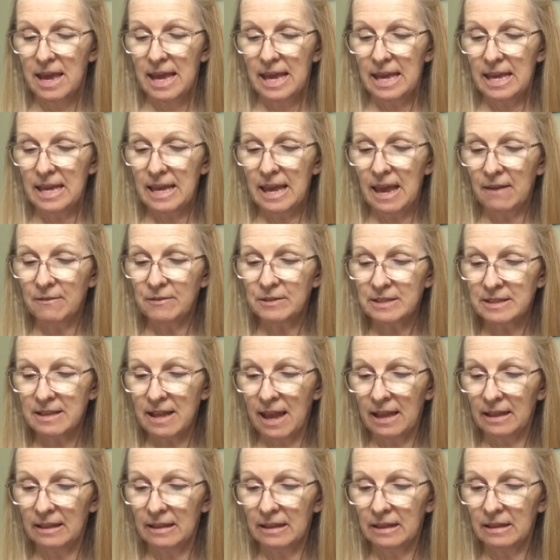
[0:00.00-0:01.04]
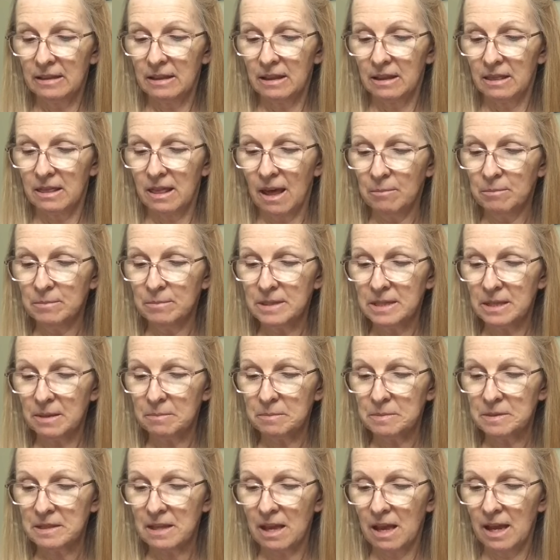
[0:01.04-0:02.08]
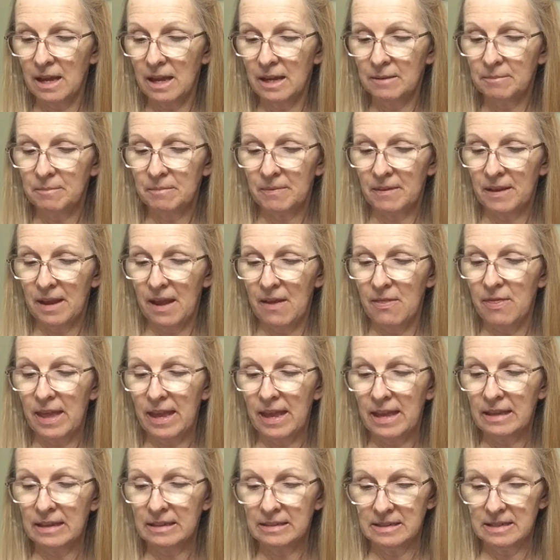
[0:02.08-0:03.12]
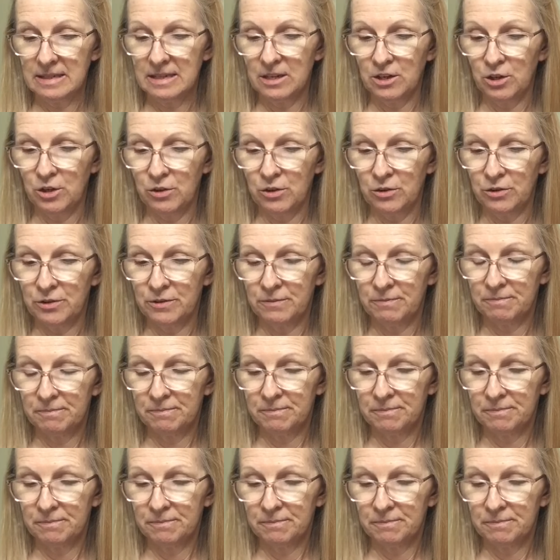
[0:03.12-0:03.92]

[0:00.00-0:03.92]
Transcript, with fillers: He gave Stanley the thumbs up sign, and they continued.